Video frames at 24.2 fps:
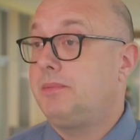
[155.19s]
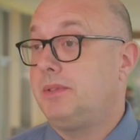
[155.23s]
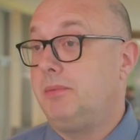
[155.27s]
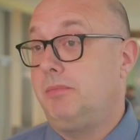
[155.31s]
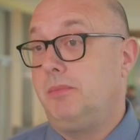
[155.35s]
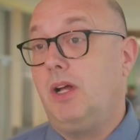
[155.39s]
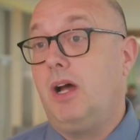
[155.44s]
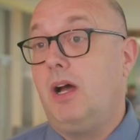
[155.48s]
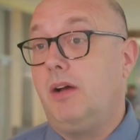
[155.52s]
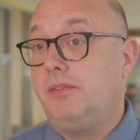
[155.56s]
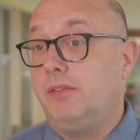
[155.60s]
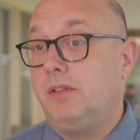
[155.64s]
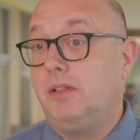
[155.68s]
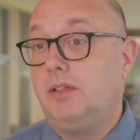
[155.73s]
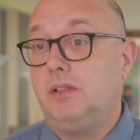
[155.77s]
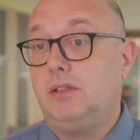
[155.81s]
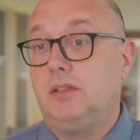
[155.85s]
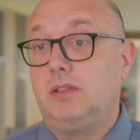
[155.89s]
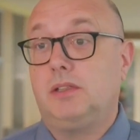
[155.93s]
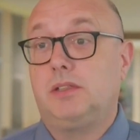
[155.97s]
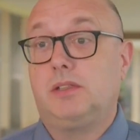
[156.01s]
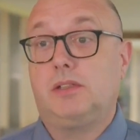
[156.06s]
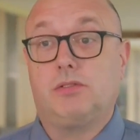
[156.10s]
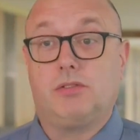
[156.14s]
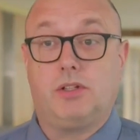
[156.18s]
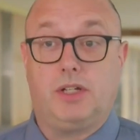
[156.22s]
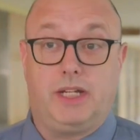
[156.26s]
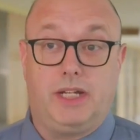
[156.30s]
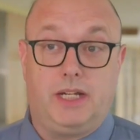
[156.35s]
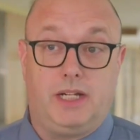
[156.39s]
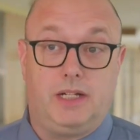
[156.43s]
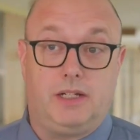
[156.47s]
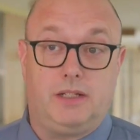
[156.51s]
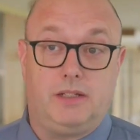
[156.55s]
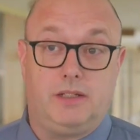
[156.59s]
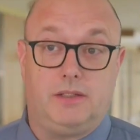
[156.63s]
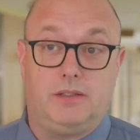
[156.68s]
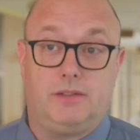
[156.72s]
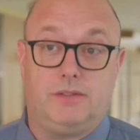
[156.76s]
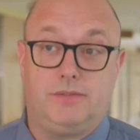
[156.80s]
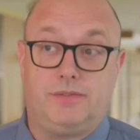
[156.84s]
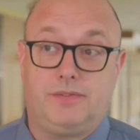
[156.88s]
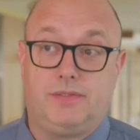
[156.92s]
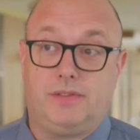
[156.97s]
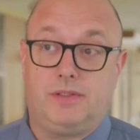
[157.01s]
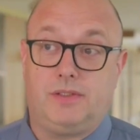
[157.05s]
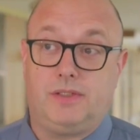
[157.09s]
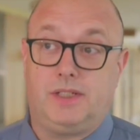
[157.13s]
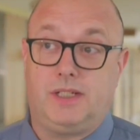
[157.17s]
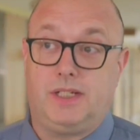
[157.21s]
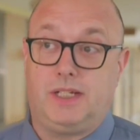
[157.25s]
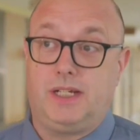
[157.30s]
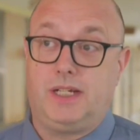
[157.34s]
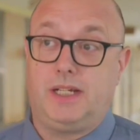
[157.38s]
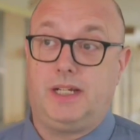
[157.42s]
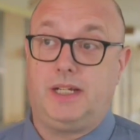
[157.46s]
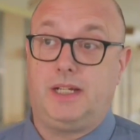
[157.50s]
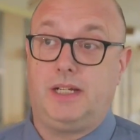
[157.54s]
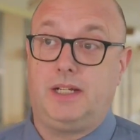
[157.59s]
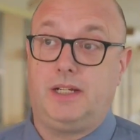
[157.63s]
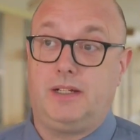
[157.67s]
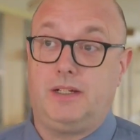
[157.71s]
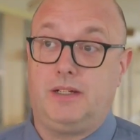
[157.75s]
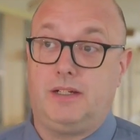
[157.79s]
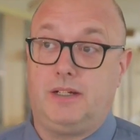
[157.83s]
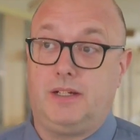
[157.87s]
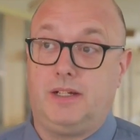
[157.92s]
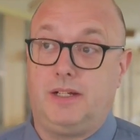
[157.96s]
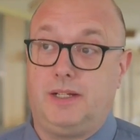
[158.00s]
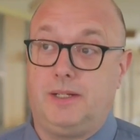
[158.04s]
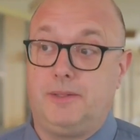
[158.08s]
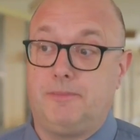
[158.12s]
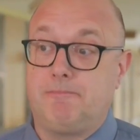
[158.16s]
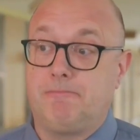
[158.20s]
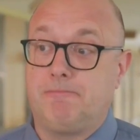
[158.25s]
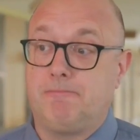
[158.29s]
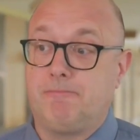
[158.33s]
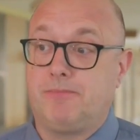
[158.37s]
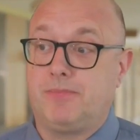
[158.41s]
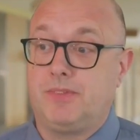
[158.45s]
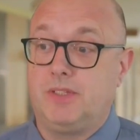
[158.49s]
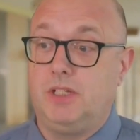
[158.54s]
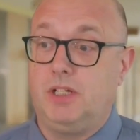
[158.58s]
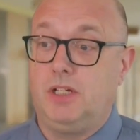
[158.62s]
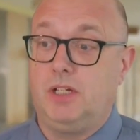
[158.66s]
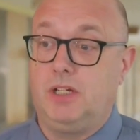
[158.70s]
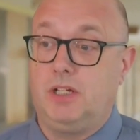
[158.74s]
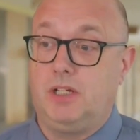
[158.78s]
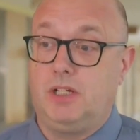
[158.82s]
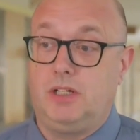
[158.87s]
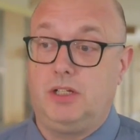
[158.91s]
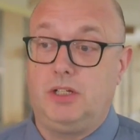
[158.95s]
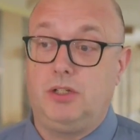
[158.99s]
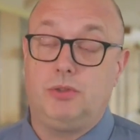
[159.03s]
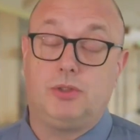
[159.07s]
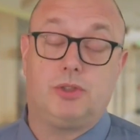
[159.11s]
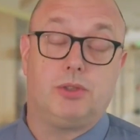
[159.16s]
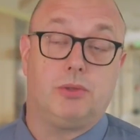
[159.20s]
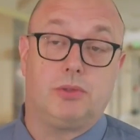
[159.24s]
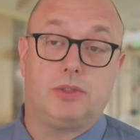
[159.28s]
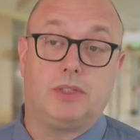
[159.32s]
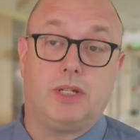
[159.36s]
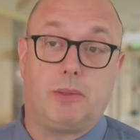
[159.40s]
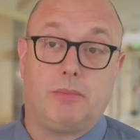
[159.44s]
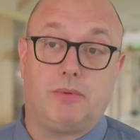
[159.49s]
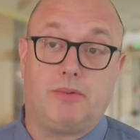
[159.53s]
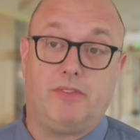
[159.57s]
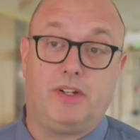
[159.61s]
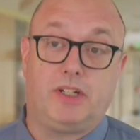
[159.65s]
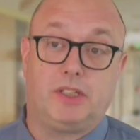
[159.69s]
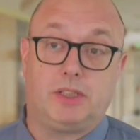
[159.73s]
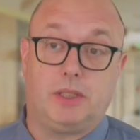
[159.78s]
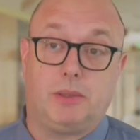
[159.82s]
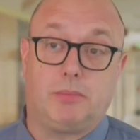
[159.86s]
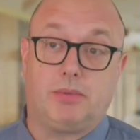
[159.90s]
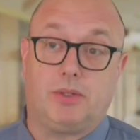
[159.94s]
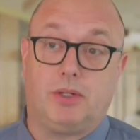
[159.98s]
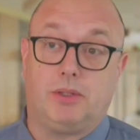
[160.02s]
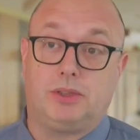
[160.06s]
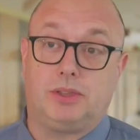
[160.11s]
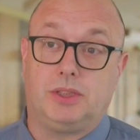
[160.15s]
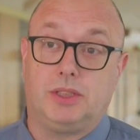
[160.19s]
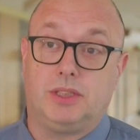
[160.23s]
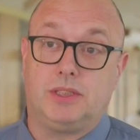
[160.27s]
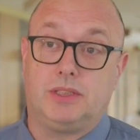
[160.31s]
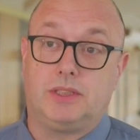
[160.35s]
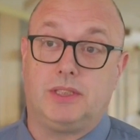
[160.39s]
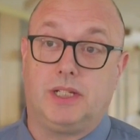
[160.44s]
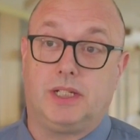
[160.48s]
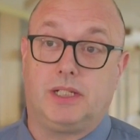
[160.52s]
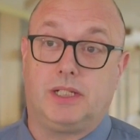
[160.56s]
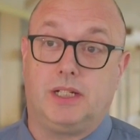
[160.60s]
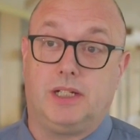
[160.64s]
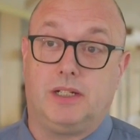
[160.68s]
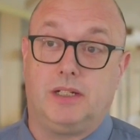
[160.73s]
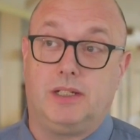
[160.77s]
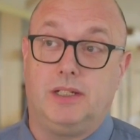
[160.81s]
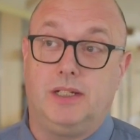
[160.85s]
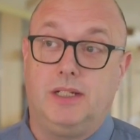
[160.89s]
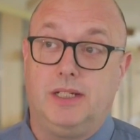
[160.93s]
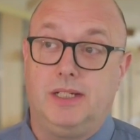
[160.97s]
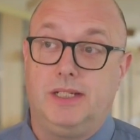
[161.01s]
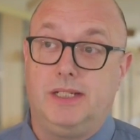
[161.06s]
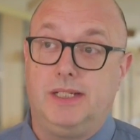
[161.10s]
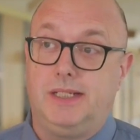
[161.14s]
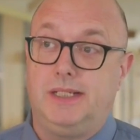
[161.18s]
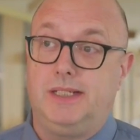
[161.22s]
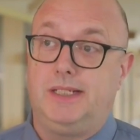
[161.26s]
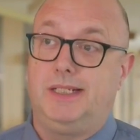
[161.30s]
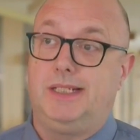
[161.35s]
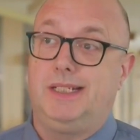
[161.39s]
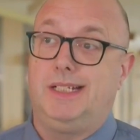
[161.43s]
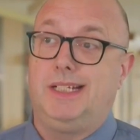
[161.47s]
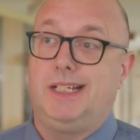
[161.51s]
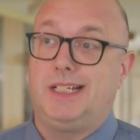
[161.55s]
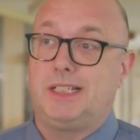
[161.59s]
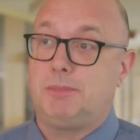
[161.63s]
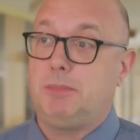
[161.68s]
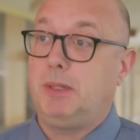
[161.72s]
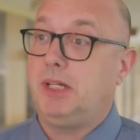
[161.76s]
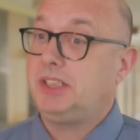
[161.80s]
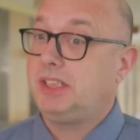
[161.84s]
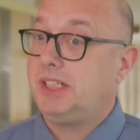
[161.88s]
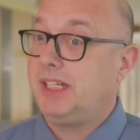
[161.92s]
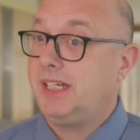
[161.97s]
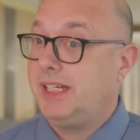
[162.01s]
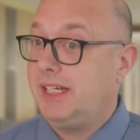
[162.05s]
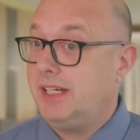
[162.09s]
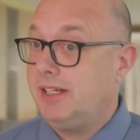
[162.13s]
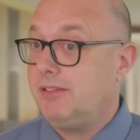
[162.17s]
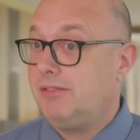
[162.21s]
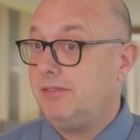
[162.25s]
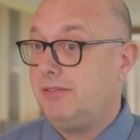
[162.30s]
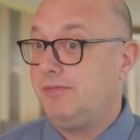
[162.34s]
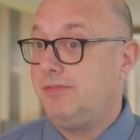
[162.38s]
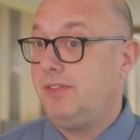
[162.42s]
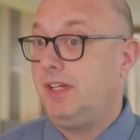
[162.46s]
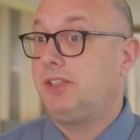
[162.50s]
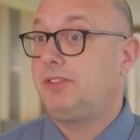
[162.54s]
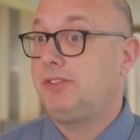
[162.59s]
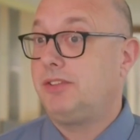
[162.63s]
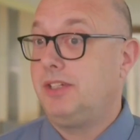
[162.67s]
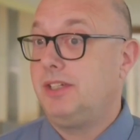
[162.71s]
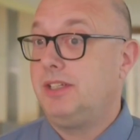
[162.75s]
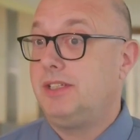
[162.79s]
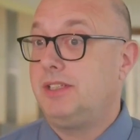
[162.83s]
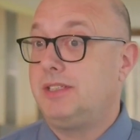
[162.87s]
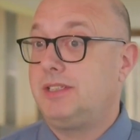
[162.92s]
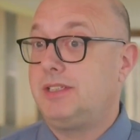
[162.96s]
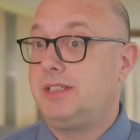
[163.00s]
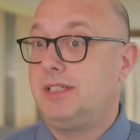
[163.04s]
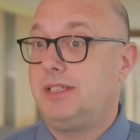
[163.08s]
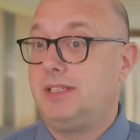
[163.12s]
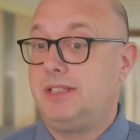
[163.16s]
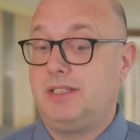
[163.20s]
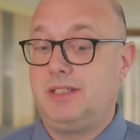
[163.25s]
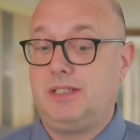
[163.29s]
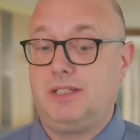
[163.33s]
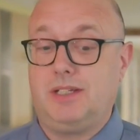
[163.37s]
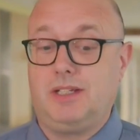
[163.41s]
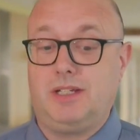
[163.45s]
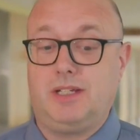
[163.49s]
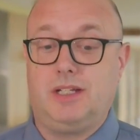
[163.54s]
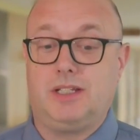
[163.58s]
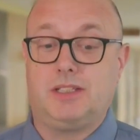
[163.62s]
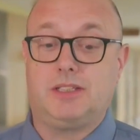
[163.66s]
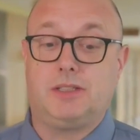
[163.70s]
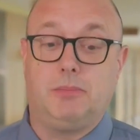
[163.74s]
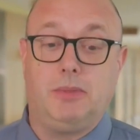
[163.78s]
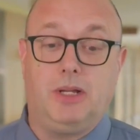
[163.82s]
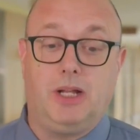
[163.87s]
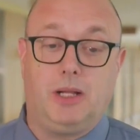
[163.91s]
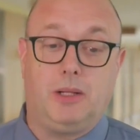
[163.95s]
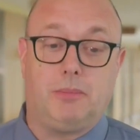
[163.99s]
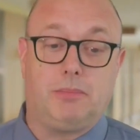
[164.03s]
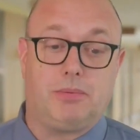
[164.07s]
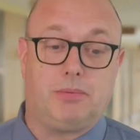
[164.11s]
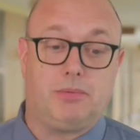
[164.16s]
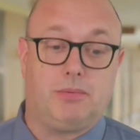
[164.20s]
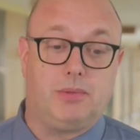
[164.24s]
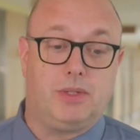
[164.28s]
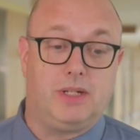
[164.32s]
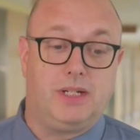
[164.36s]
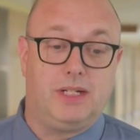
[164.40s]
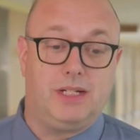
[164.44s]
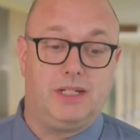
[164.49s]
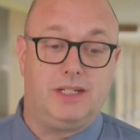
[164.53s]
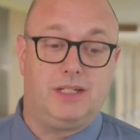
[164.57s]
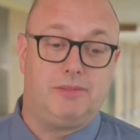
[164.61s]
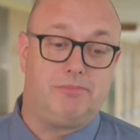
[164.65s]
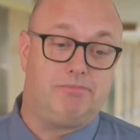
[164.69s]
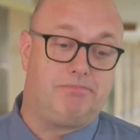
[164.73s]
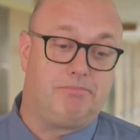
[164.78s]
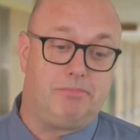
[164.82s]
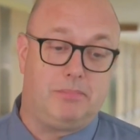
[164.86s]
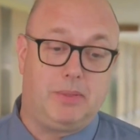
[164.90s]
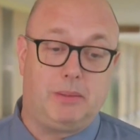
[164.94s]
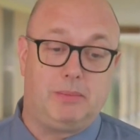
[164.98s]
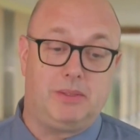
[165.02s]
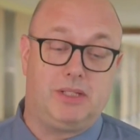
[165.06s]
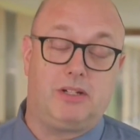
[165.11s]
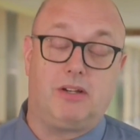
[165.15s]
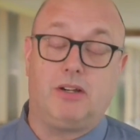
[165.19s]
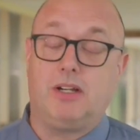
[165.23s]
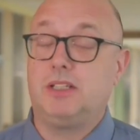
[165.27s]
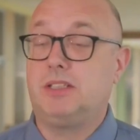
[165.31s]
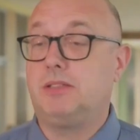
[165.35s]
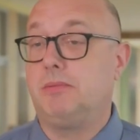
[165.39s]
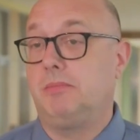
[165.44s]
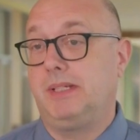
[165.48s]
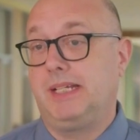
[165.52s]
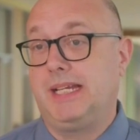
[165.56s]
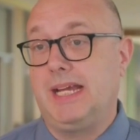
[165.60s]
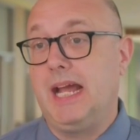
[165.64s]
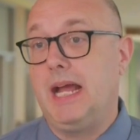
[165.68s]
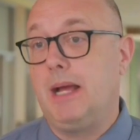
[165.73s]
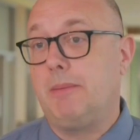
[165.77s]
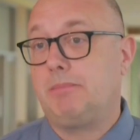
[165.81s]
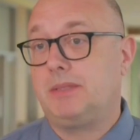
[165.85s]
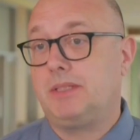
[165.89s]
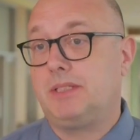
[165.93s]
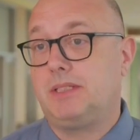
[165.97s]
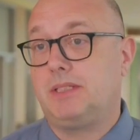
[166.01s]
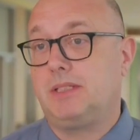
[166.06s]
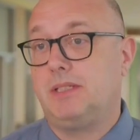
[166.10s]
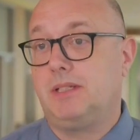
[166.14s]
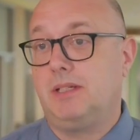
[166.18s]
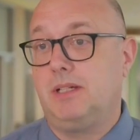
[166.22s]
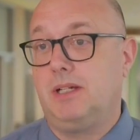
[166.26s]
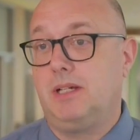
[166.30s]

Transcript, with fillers: some novel, creative, and new suicide prevention approaches that can especially get veterans some help when maybe they're in some gaps